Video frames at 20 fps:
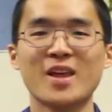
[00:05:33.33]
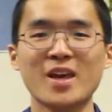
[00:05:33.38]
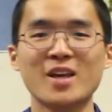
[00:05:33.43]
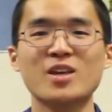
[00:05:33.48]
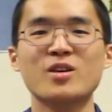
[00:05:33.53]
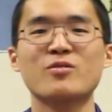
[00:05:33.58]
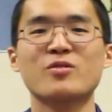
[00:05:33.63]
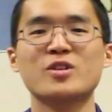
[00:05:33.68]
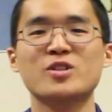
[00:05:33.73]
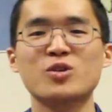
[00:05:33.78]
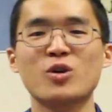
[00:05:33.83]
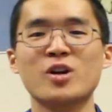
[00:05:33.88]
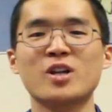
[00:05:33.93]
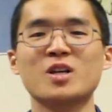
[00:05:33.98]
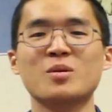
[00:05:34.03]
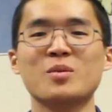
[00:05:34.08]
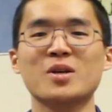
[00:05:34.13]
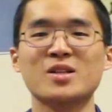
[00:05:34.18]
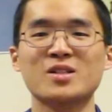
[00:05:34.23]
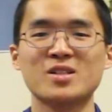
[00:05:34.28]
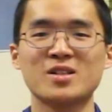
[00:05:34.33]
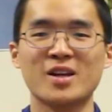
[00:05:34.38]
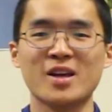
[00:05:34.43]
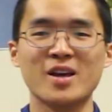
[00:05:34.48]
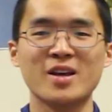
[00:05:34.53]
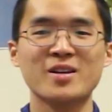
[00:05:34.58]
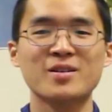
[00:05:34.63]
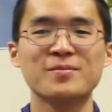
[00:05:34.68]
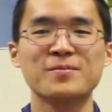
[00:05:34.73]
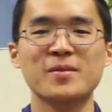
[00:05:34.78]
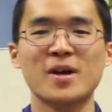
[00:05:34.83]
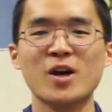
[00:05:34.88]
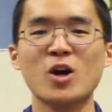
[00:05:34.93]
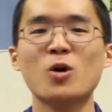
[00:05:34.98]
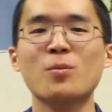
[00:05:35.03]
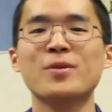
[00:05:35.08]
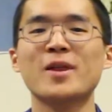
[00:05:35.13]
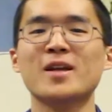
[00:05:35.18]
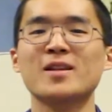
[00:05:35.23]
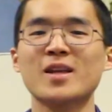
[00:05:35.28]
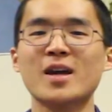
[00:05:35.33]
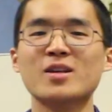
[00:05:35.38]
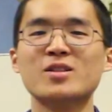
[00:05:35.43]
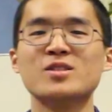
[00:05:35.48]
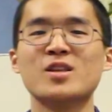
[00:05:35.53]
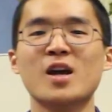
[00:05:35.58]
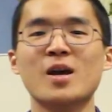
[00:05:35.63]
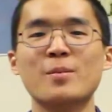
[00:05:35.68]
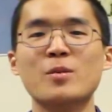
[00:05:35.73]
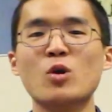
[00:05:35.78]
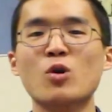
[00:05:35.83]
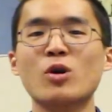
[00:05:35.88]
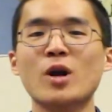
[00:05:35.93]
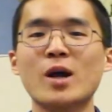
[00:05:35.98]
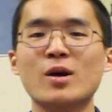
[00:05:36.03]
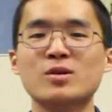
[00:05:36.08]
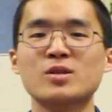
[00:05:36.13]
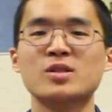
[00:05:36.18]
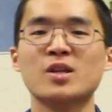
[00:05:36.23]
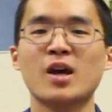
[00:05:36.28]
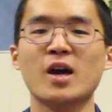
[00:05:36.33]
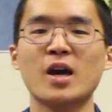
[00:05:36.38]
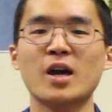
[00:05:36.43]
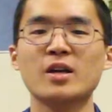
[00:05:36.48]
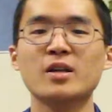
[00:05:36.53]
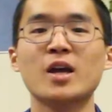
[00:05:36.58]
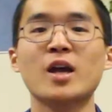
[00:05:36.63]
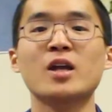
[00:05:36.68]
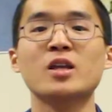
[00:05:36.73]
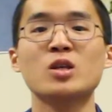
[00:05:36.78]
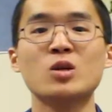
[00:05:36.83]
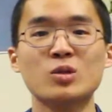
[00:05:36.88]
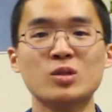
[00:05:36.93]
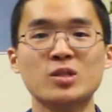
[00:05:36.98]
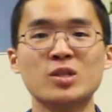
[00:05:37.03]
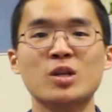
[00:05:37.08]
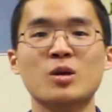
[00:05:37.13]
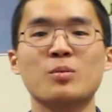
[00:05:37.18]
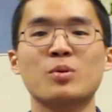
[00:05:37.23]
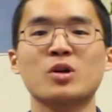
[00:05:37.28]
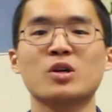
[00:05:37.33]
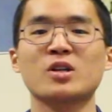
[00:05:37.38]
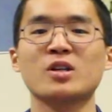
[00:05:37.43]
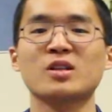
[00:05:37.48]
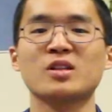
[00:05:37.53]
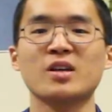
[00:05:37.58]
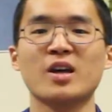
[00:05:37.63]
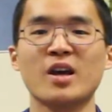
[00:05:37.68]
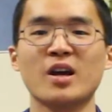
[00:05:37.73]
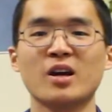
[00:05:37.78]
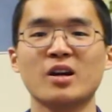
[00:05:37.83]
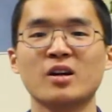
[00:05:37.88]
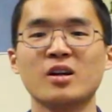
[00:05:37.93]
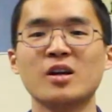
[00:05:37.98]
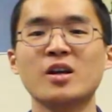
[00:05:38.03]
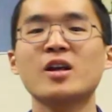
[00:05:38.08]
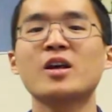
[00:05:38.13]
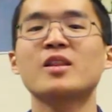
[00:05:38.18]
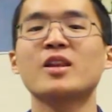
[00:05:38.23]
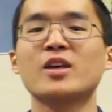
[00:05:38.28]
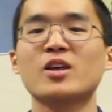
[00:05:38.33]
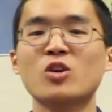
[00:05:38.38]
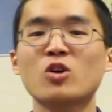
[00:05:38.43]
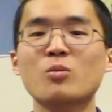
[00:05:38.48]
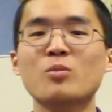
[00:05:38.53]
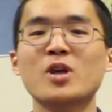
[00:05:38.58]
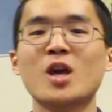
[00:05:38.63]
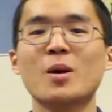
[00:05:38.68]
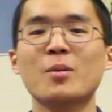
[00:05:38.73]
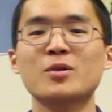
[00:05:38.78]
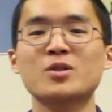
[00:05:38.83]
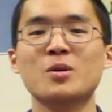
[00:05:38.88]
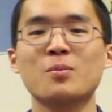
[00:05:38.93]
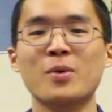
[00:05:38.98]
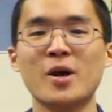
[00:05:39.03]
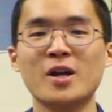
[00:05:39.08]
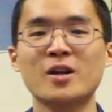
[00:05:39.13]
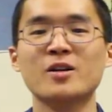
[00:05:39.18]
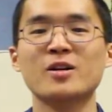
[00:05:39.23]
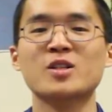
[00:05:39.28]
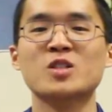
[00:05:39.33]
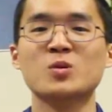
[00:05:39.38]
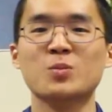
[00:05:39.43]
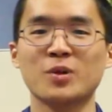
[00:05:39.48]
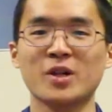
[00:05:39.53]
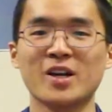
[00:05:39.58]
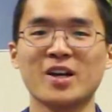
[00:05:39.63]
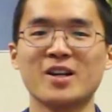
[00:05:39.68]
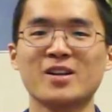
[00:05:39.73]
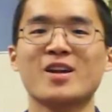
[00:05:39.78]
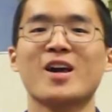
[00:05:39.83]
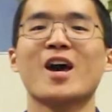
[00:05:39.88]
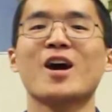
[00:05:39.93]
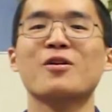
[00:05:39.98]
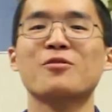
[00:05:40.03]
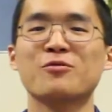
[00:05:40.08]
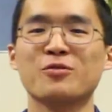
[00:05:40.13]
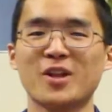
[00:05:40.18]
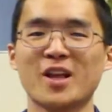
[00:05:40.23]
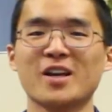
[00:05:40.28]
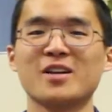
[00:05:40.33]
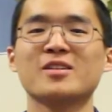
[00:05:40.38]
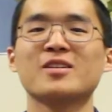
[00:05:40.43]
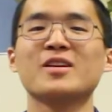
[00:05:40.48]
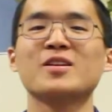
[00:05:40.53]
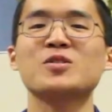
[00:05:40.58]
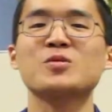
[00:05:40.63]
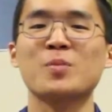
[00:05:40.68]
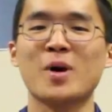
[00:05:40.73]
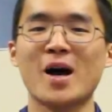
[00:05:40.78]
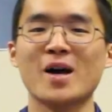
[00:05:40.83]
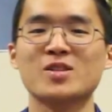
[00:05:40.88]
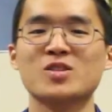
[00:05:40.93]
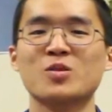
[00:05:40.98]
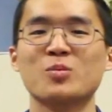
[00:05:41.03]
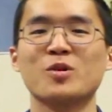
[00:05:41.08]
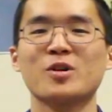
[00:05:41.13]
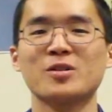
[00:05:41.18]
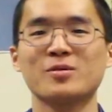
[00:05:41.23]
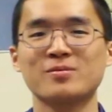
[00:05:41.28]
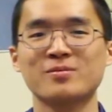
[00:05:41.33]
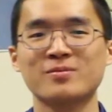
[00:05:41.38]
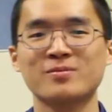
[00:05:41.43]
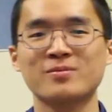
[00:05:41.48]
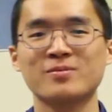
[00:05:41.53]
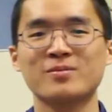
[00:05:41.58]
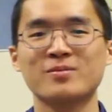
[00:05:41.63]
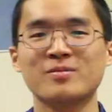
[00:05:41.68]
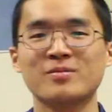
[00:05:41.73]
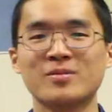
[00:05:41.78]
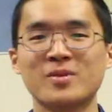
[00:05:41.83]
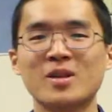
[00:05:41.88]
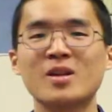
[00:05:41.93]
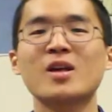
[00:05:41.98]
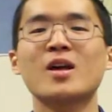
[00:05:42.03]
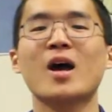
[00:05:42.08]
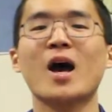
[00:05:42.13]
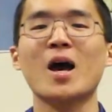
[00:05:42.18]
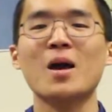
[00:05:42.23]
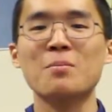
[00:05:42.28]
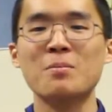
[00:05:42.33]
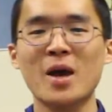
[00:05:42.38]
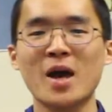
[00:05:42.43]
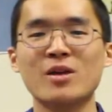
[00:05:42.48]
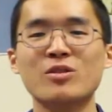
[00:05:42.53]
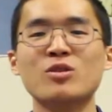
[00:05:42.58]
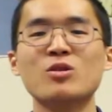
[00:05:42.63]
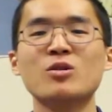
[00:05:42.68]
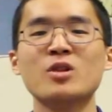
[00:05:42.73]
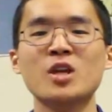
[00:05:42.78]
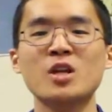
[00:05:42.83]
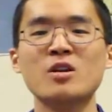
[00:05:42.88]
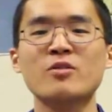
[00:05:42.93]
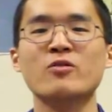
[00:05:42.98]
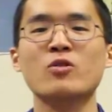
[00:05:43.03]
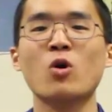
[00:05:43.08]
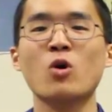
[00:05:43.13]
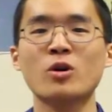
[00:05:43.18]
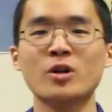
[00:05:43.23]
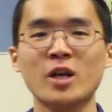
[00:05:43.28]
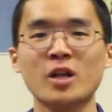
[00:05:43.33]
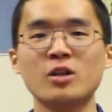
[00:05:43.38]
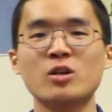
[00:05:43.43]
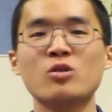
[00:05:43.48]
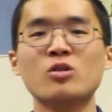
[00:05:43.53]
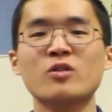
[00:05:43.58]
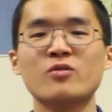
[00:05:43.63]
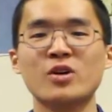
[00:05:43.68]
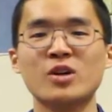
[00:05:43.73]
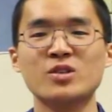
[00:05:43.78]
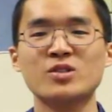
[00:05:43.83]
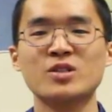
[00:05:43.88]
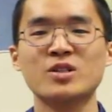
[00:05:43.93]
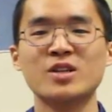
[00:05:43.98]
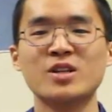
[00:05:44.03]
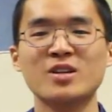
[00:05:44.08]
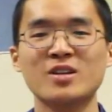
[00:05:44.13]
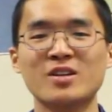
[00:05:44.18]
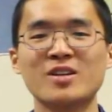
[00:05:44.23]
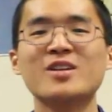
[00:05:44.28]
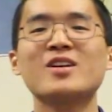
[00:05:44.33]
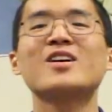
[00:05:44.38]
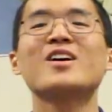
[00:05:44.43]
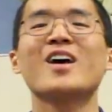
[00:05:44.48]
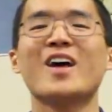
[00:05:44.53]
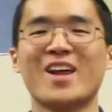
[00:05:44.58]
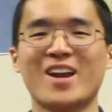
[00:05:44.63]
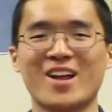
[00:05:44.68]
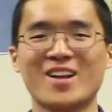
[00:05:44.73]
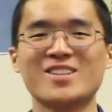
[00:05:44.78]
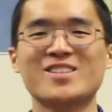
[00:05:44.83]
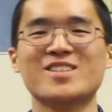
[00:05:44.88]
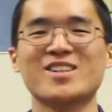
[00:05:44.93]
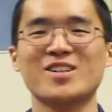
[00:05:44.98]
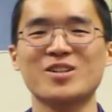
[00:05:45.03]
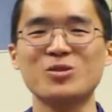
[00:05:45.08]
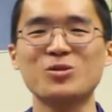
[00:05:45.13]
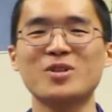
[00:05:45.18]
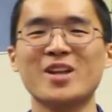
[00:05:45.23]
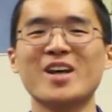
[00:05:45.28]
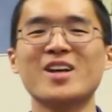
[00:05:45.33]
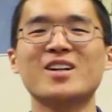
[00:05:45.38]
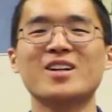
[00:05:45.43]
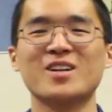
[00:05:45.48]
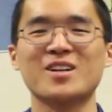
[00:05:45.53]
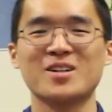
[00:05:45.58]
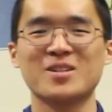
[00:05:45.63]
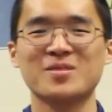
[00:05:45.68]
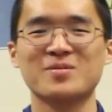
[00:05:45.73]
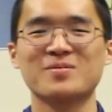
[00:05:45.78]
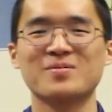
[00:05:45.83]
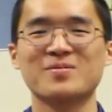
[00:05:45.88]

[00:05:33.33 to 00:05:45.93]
Thank you for joining me today. I hope that next time you're outside and you see a bird in the air, that you'll be able to better explain how flight is possible. I'm Matthew Lin of Cornell University, and I'll see you later.